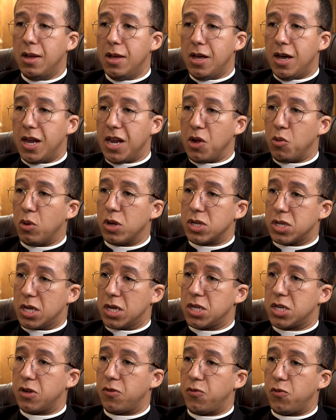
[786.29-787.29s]
And he wants
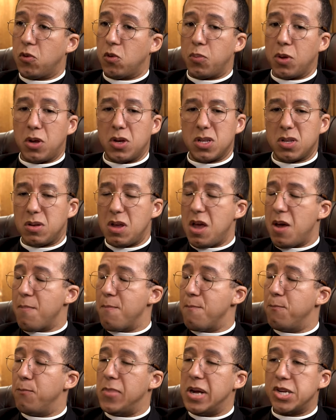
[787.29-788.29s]
us to fall because
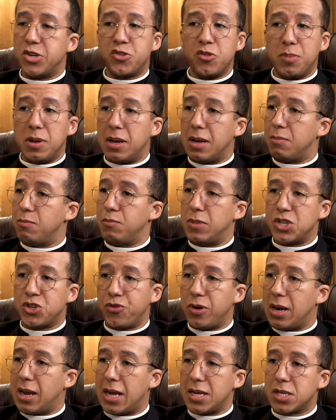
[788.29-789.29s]
misery, misery
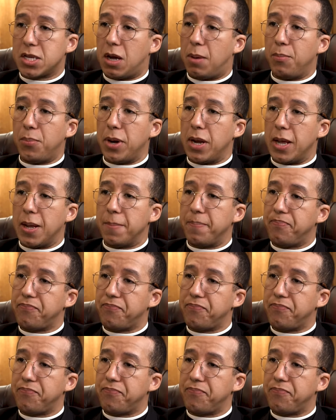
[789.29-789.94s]
likes company.